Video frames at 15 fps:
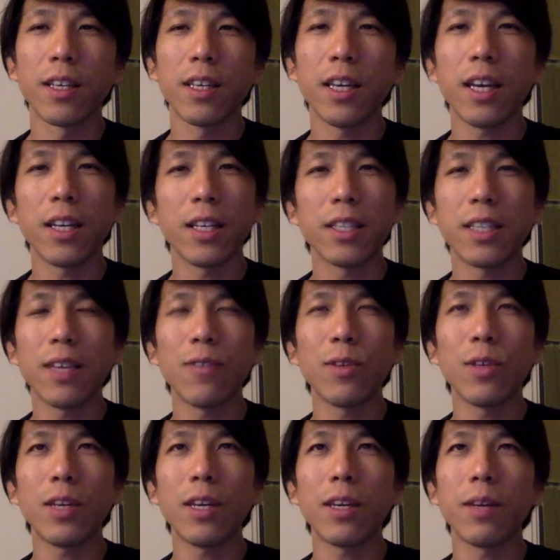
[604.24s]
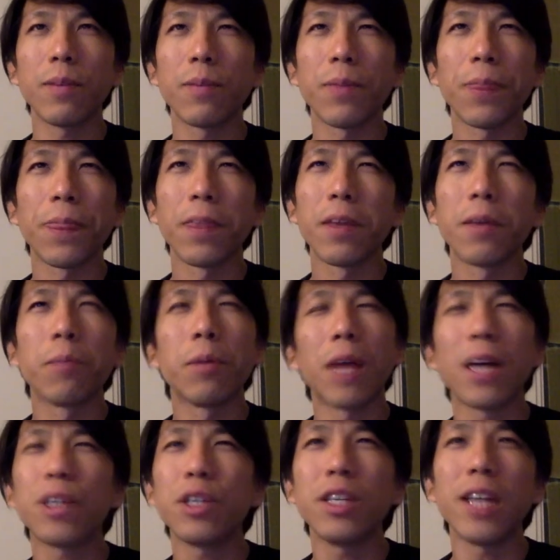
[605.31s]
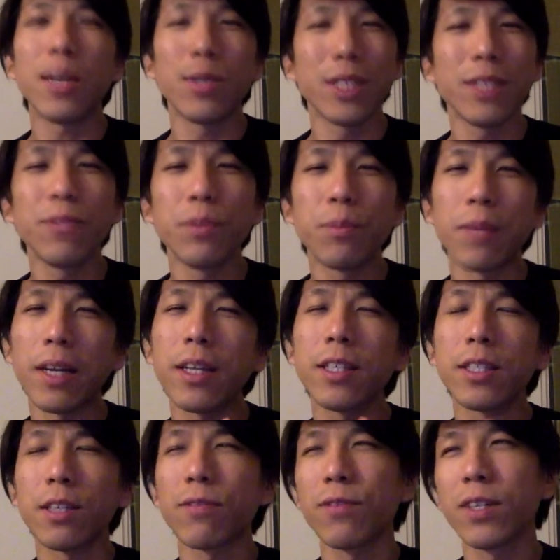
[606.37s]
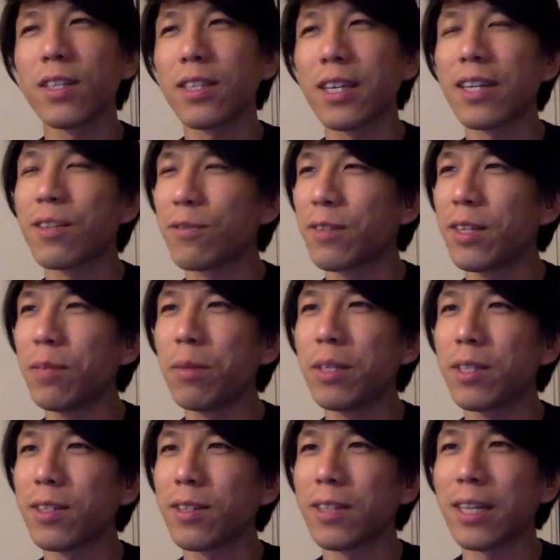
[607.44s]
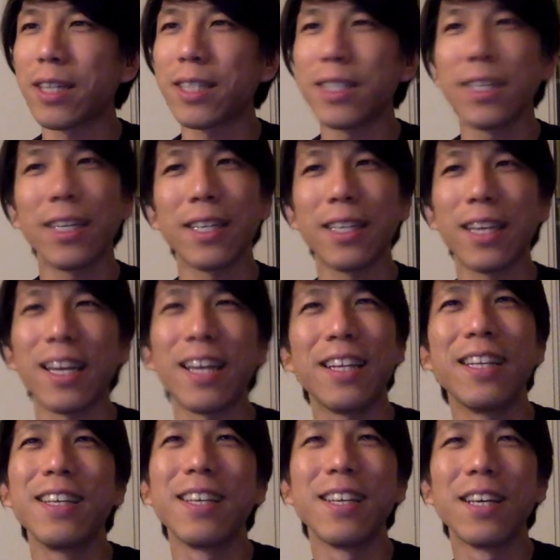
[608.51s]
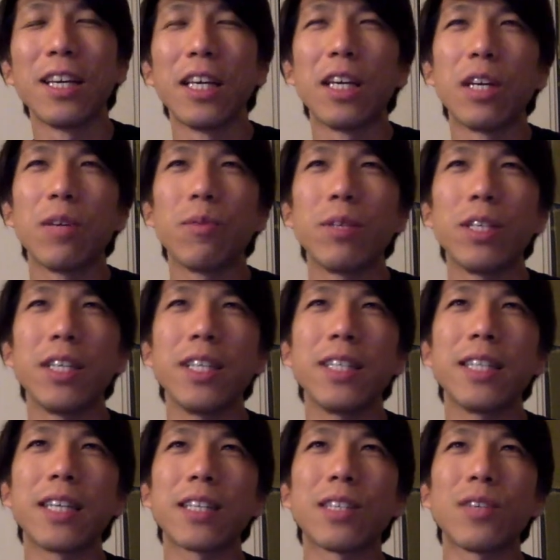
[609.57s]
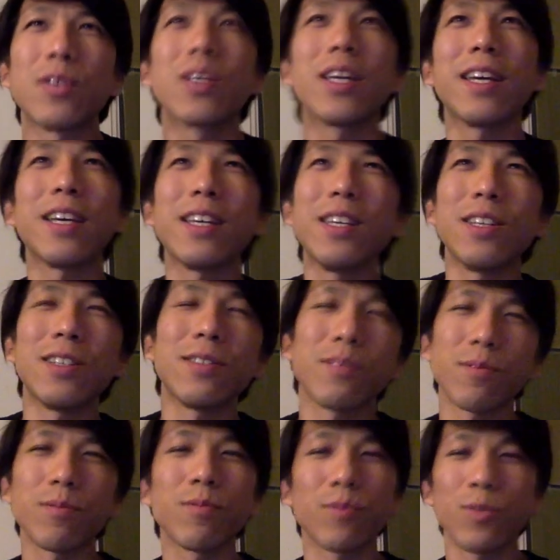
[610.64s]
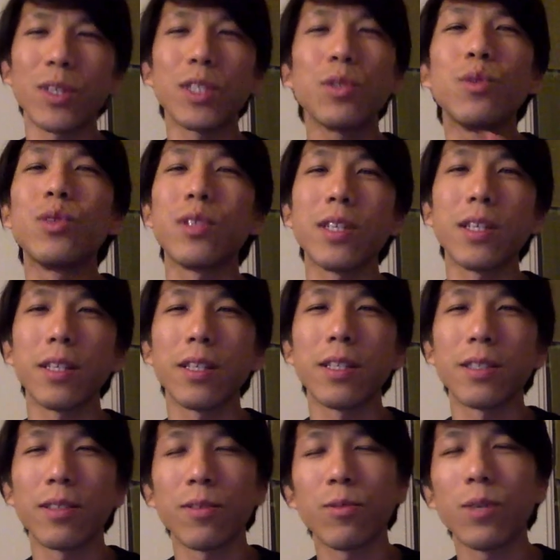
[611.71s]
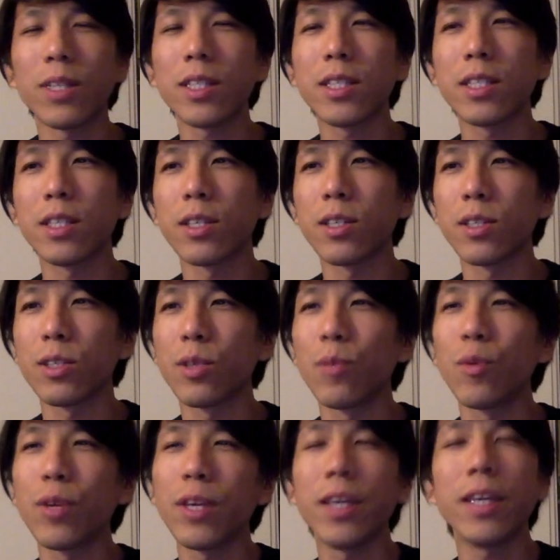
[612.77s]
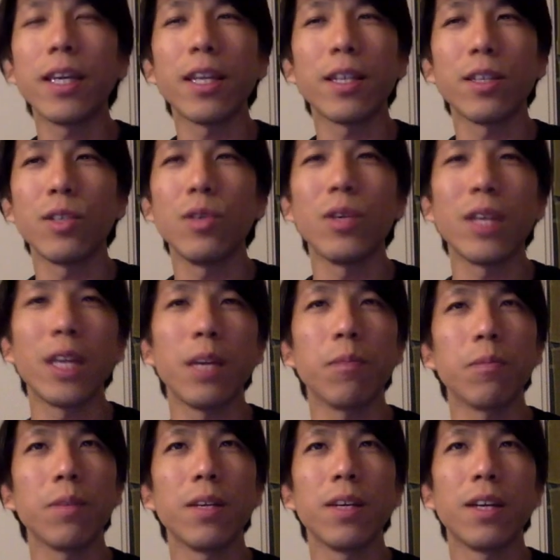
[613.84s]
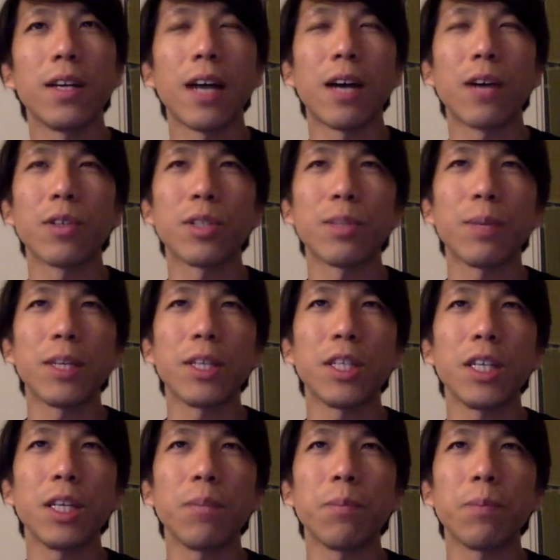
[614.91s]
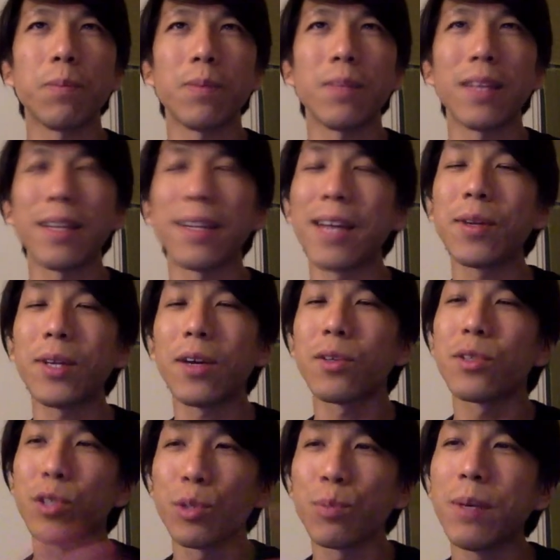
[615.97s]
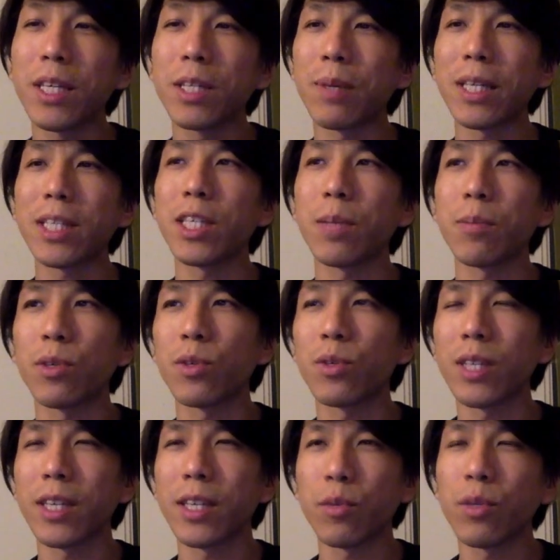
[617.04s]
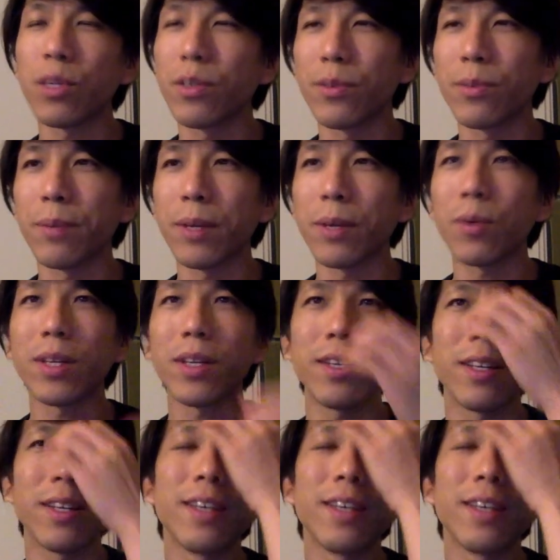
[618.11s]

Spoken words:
yeah, they save the day. But actually, I was even planning something kind of a little bit nasty at the end, which is that okay, once you once Dobuki and Yukim are on the spaceship, now they're on this big spaceship. You know, they got rid of the penguin,